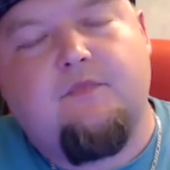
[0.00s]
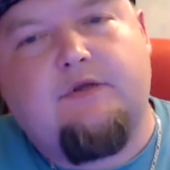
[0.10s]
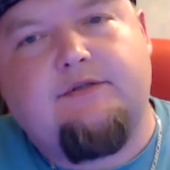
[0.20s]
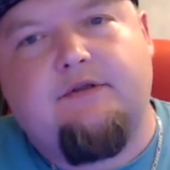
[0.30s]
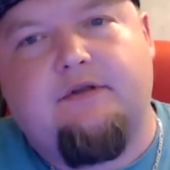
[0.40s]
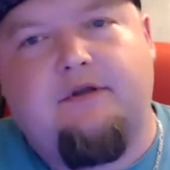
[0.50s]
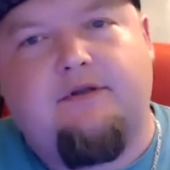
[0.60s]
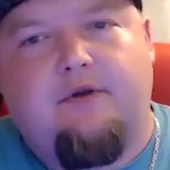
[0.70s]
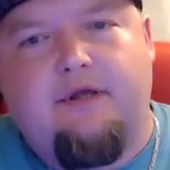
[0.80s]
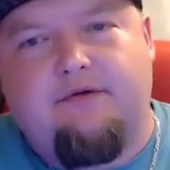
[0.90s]
so the
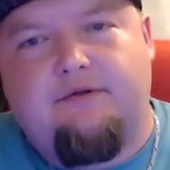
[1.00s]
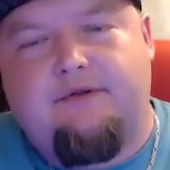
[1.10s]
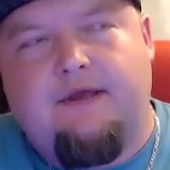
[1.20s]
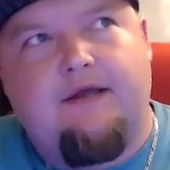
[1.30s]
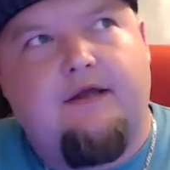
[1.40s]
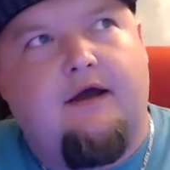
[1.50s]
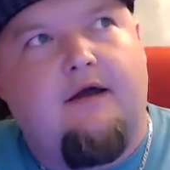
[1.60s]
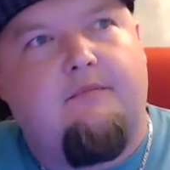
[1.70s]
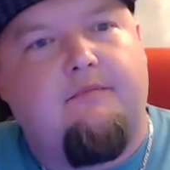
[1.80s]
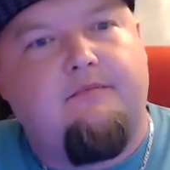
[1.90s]
Adore liquid thing.
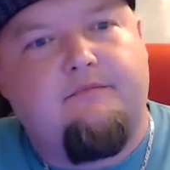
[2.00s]
Um,